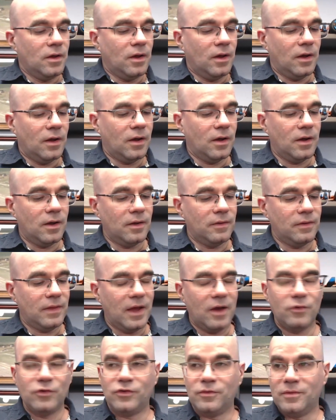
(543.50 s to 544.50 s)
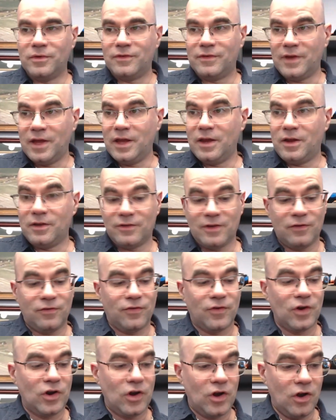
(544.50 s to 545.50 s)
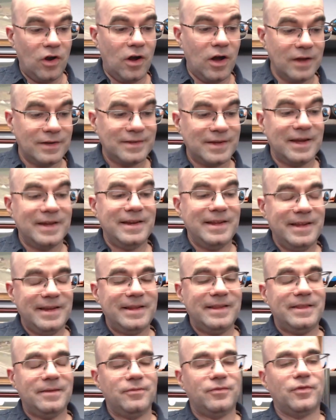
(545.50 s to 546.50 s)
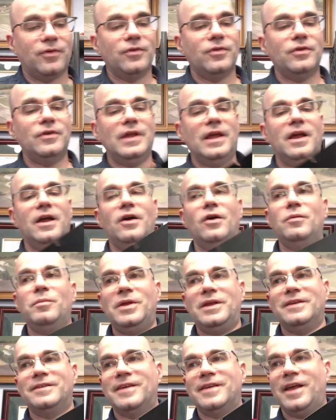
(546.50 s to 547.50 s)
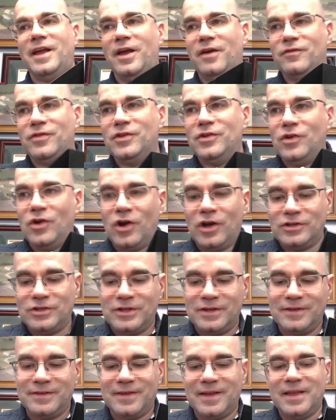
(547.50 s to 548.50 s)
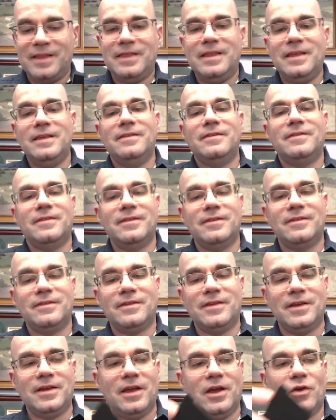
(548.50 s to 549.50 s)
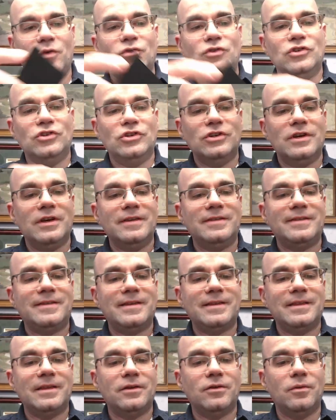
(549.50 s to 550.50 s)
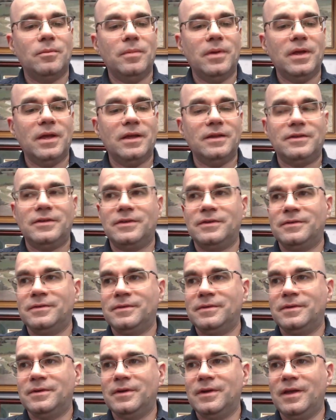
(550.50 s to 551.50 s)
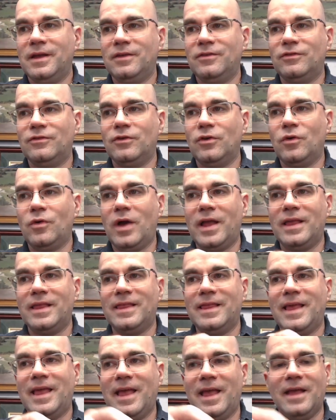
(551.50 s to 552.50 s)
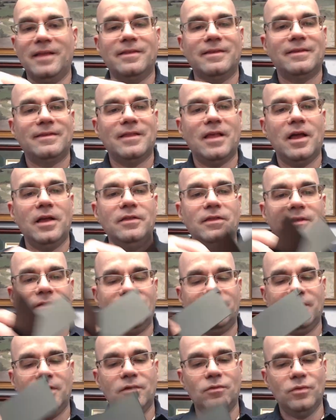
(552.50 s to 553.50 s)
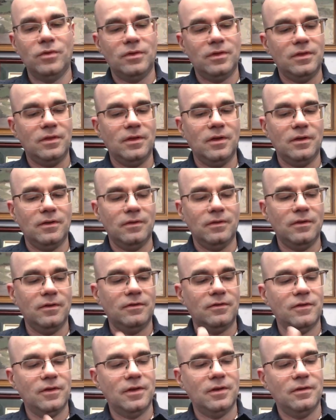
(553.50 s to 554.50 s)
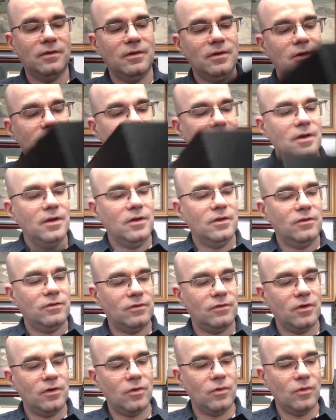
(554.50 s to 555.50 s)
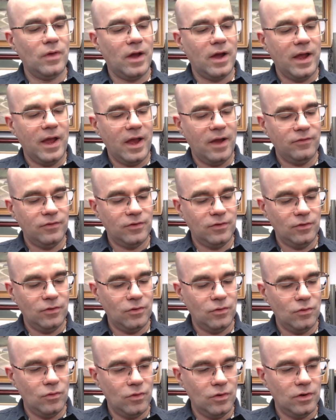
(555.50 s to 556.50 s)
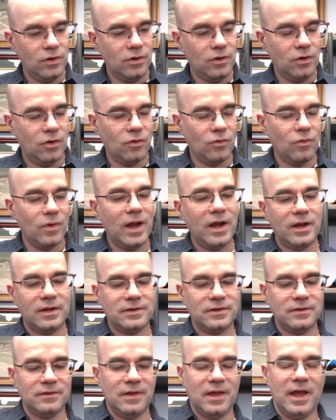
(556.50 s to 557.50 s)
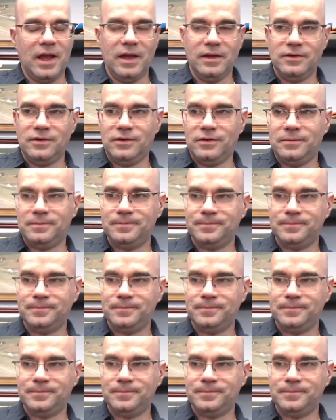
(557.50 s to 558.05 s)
That was a mistake because I forgot I needed them further down because I have the notches, and these stick out just a little bit. So I can't slide this in with this in. So I have to correct that.